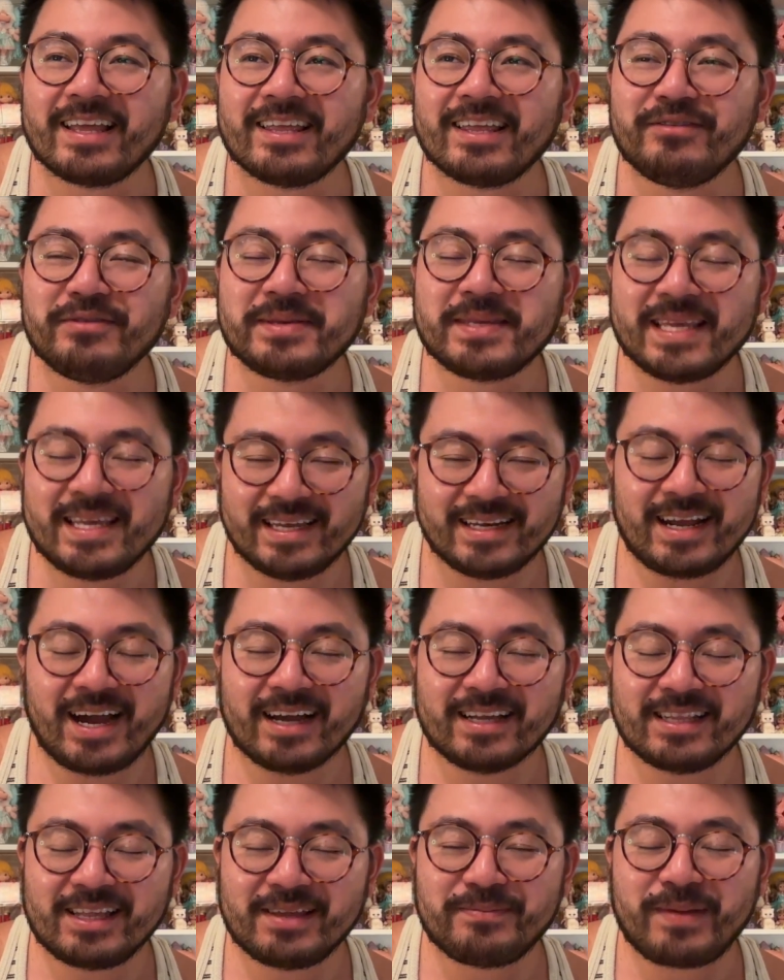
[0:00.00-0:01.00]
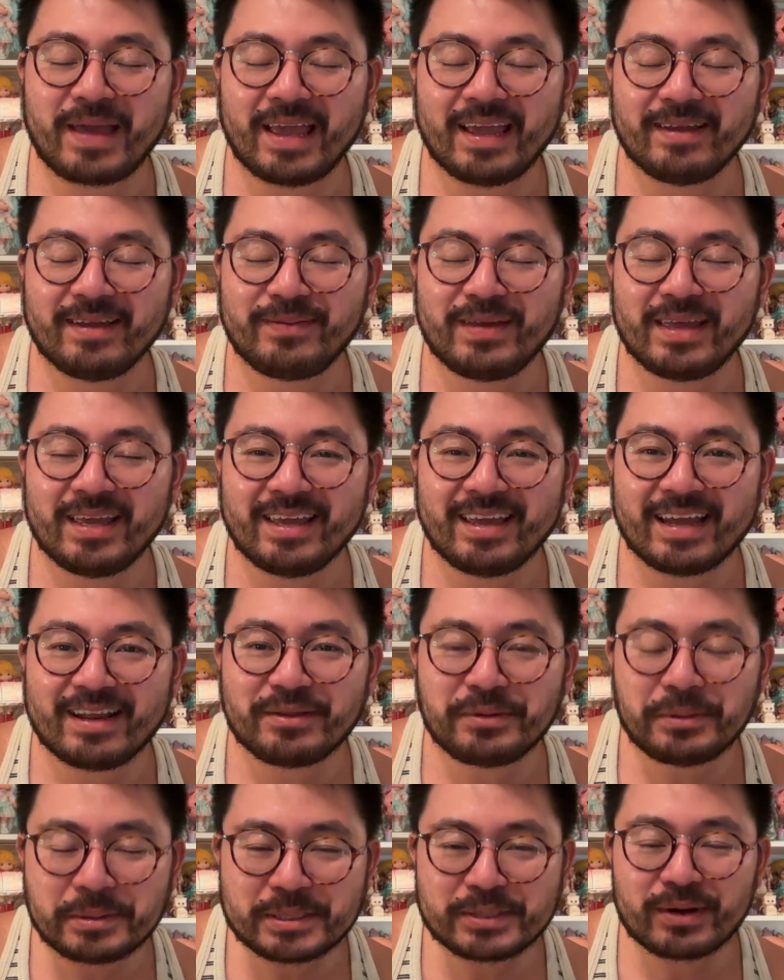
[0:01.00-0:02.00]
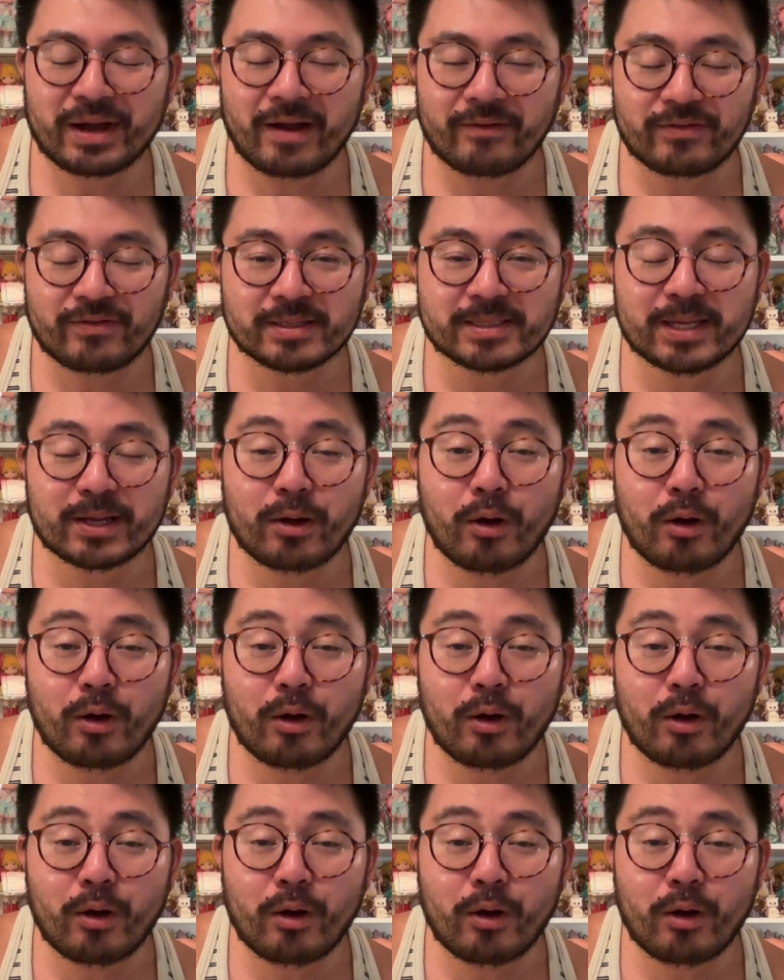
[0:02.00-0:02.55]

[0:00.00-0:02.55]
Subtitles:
you see an ugly baby and you still have to say,